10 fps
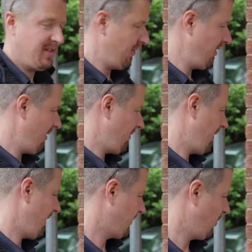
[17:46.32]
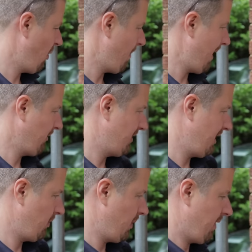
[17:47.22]
So now that that's all
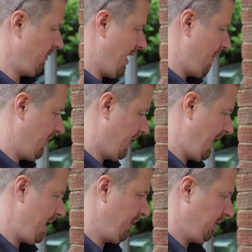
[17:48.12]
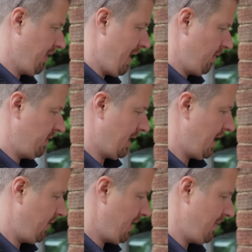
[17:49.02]
mounted, we can wrap the cable around,
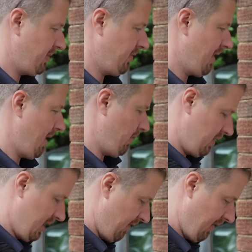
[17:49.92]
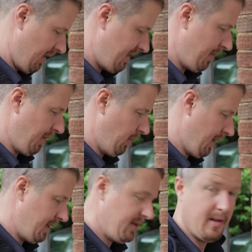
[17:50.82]
and it wraps around in a very similar
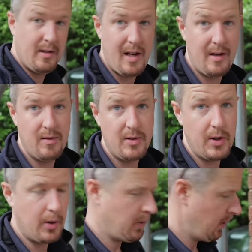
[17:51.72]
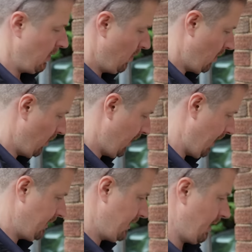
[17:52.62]
way to the Gen 2 wall
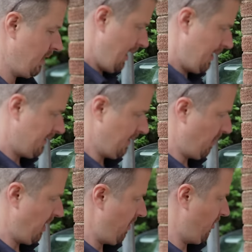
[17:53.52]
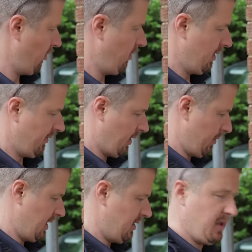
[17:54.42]
connector. And some people have
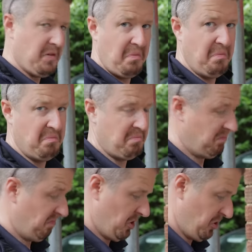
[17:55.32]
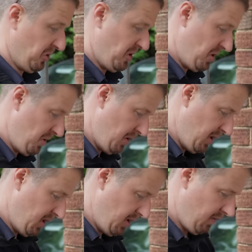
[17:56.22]
commented, I'm not sure who,
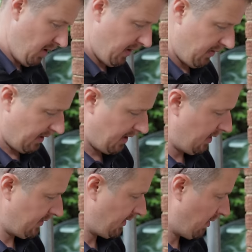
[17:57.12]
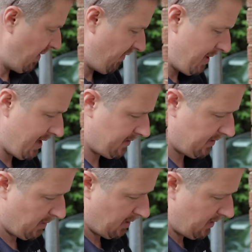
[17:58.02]
that they think it looks like a bit of a mess,
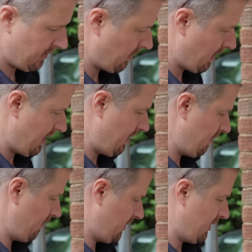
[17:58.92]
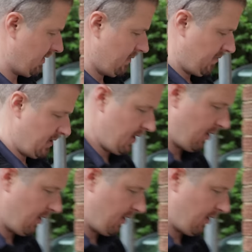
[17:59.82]
to be honest, the way it just, you